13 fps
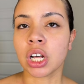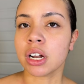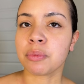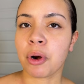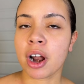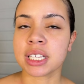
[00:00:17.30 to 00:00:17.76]

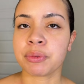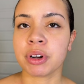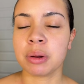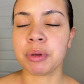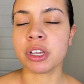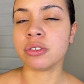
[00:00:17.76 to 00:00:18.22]
of the products that
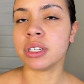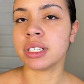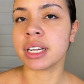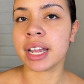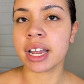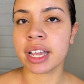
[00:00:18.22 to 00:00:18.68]
we're going to be
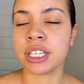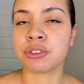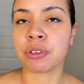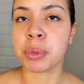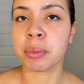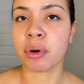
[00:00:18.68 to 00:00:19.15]
using today
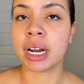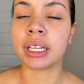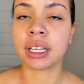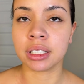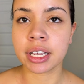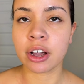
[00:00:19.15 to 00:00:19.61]
is from the
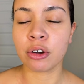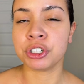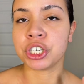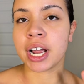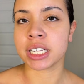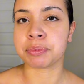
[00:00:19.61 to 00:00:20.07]
brand
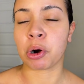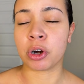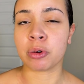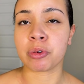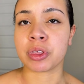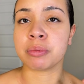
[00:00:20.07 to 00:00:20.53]
Clio. She has
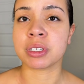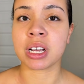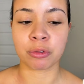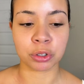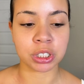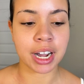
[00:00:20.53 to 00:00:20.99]
partnered with them
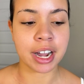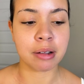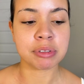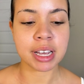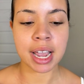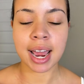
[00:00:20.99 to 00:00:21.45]
several
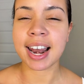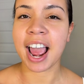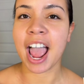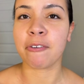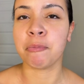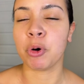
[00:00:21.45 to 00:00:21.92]
times, and
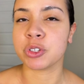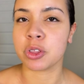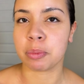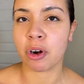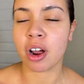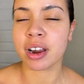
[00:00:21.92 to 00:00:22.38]
I have
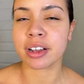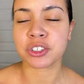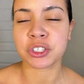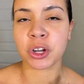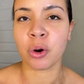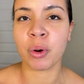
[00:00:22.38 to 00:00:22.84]
most of the
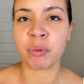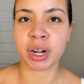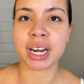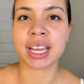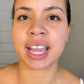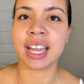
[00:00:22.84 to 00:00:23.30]
products, so
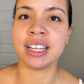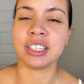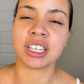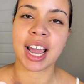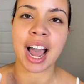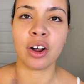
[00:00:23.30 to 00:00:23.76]
we're going to get
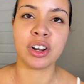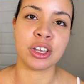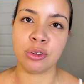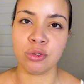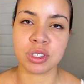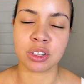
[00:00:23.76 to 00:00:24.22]
into how
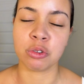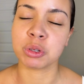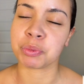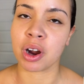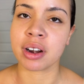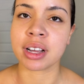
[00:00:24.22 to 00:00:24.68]
to use
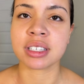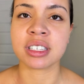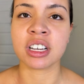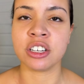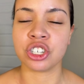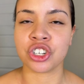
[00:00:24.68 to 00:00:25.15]
those products
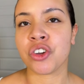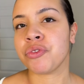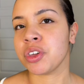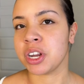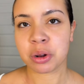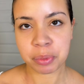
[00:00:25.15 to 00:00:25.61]
to
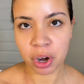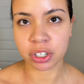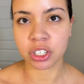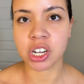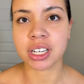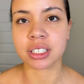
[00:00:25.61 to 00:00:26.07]
achieve the Nina
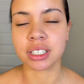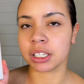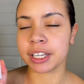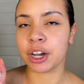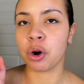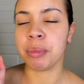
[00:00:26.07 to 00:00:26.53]
Park look.
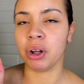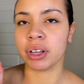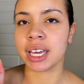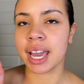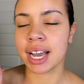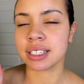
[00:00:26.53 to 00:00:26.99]
Clio
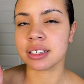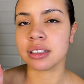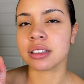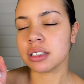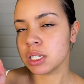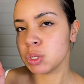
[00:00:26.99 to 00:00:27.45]
Milky
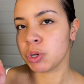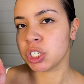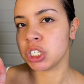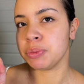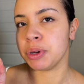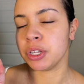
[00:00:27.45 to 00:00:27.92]
Essence, this is
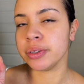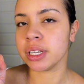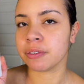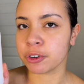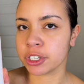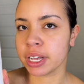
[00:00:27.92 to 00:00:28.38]
what she's been
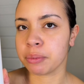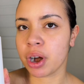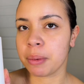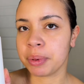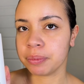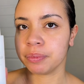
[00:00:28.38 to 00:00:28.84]
using for skin prep.